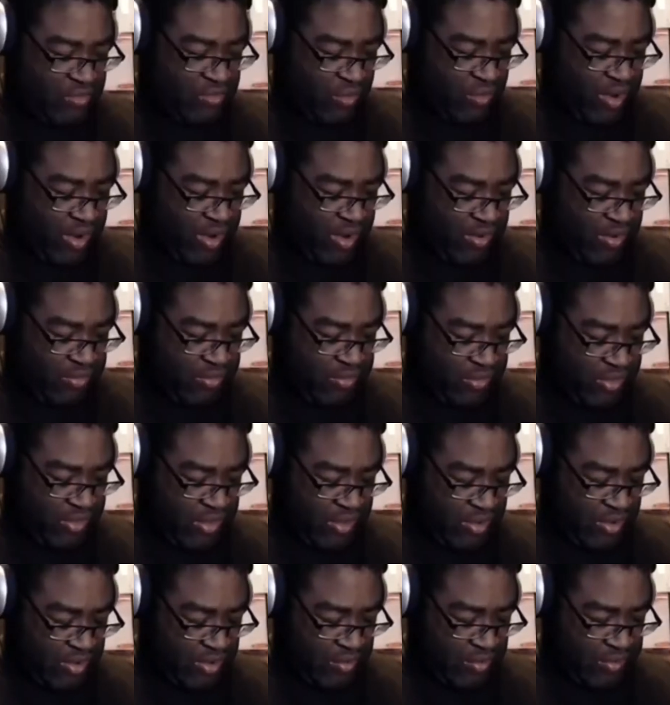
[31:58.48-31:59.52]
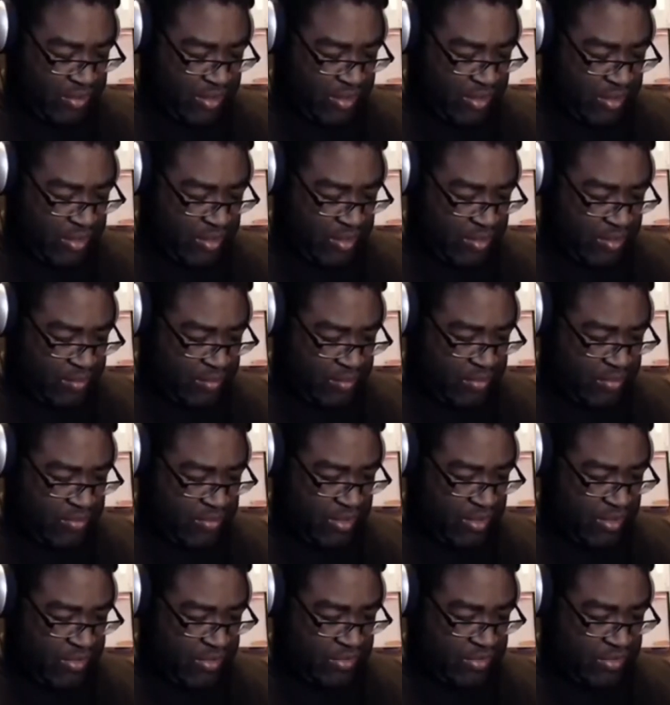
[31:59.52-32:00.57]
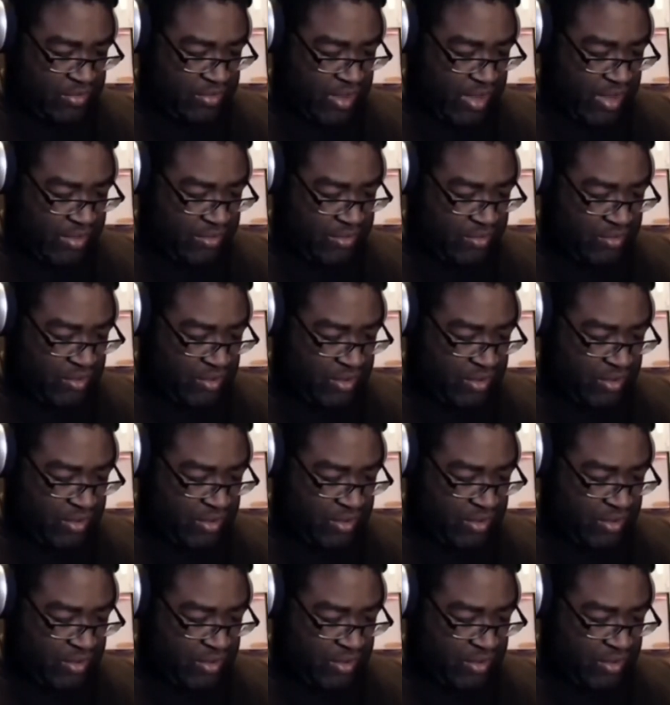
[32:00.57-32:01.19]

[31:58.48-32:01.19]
range. Let's see here. Let me check the stats on